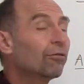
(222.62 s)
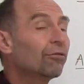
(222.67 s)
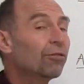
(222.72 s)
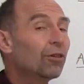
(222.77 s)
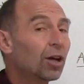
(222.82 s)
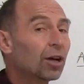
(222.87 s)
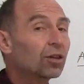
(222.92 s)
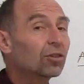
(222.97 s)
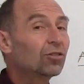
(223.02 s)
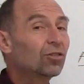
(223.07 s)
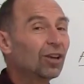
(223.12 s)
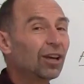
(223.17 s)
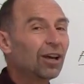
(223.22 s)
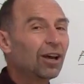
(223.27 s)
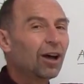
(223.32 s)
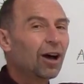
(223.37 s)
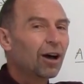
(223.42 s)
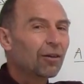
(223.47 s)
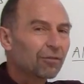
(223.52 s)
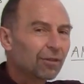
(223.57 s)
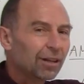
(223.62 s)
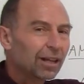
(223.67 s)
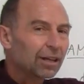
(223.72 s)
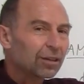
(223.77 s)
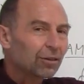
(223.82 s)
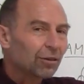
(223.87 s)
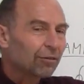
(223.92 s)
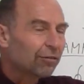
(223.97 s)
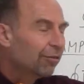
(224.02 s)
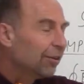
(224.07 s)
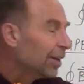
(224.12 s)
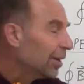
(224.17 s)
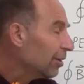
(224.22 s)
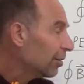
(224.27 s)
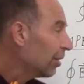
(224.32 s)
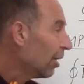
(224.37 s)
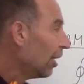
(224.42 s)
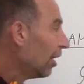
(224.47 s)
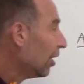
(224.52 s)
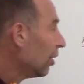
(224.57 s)
the flux of the electric
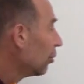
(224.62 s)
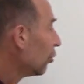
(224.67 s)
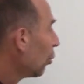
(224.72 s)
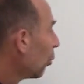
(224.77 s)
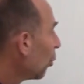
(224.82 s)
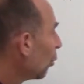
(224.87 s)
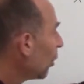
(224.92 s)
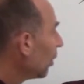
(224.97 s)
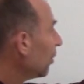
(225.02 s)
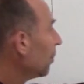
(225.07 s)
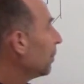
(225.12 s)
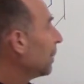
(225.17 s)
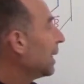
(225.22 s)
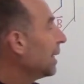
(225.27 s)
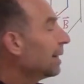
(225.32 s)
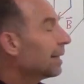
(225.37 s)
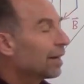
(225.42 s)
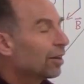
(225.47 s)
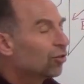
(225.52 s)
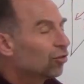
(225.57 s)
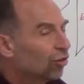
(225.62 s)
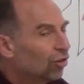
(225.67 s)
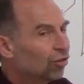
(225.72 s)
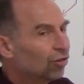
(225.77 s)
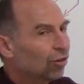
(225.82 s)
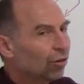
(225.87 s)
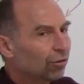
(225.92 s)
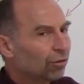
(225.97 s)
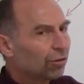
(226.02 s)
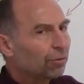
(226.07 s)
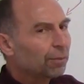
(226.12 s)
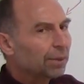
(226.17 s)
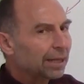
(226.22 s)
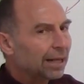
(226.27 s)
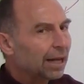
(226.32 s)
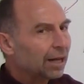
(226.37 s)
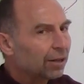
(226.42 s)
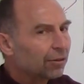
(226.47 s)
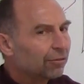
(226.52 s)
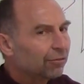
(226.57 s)
field, there will be the existence of a
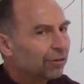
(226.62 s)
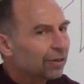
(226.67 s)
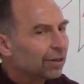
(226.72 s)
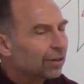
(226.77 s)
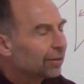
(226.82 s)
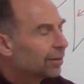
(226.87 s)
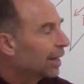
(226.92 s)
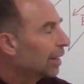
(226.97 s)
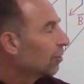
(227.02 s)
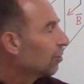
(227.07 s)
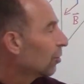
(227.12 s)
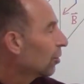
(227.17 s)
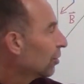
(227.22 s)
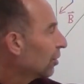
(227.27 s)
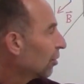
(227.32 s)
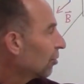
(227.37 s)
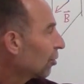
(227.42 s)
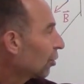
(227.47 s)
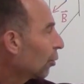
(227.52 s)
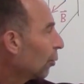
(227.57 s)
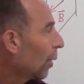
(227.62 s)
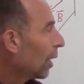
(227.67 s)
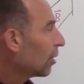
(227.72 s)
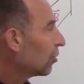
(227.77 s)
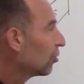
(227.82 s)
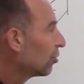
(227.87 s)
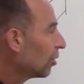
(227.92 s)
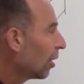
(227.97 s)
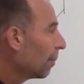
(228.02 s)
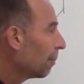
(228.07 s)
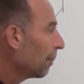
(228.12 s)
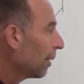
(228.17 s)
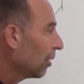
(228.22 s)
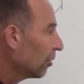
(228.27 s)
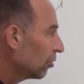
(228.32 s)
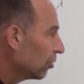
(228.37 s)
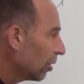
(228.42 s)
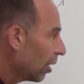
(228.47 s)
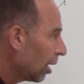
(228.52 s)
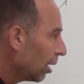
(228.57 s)
magnetic field. And so this equation,
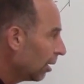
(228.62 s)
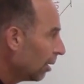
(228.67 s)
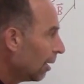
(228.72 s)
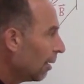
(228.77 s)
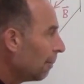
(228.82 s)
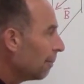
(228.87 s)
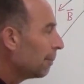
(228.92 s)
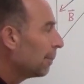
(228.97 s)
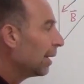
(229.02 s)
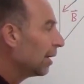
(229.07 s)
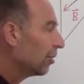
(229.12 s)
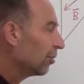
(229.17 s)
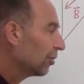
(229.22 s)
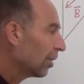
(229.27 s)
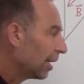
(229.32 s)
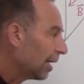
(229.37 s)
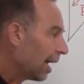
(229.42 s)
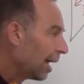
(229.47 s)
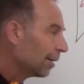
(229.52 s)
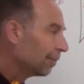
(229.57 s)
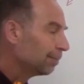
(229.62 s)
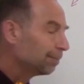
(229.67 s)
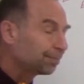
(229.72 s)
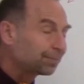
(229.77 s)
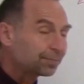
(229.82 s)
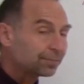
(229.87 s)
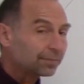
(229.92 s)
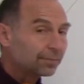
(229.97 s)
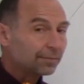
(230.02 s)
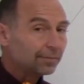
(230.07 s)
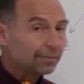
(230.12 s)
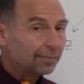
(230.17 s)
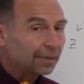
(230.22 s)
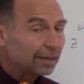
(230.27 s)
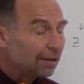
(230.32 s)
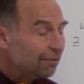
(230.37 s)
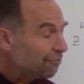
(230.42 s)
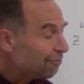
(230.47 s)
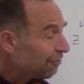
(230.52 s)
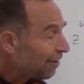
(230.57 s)
Ampere's law, bears that out.
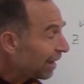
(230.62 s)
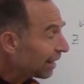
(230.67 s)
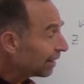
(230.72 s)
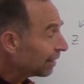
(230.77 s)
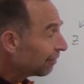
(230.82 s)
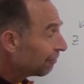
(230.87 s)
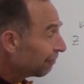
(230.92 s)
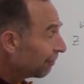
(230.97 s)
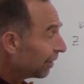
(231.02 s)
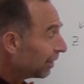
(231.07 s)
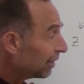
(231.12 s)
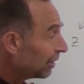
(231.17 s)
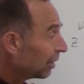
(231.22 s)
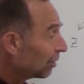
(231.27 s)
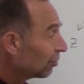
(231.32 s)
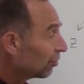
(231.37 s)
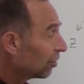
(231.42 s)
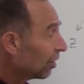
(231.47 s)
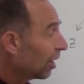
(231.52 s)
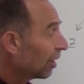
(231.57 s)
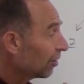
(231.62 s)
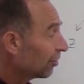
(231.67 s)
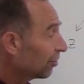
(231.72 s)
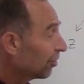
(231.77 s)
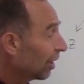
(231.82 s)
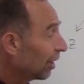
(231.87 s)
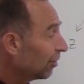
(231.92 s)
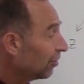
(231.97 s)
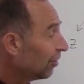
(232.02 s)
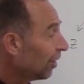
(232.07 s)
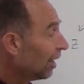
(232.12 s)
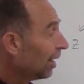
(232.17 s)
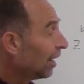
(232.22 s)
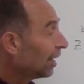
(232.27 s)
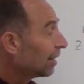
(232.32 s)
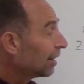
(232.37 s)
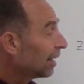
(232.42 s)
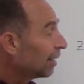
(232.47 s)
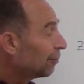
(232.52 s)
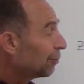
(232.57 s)
And finally, Faraday's law says
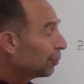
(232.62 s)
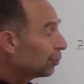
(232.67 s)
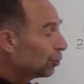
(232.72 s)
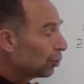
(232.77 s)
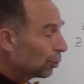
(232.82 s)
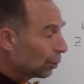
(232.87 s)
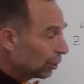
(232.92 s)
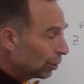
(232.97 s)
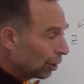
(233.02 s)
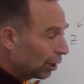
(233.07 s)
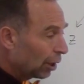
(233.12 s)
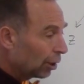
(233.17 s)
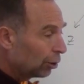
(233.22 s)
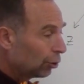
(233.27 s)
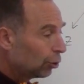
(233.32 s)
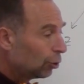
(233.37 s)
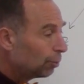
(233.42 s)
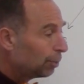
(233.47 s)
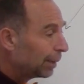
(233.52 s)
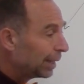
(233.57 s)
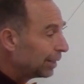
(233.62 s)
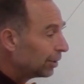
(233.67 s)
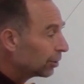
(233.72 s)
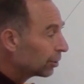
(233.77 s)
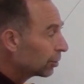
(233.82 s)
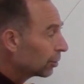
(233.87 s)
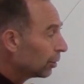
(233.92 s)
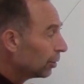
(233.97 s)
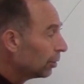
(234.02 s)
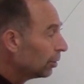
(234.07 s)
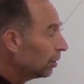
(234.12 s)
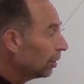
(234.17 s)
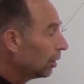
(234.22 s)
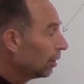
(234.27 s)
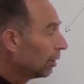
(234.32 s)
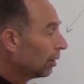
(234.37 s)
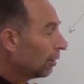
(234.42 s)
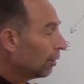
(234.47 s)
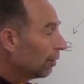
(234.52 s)
that if we do a, a loop integral,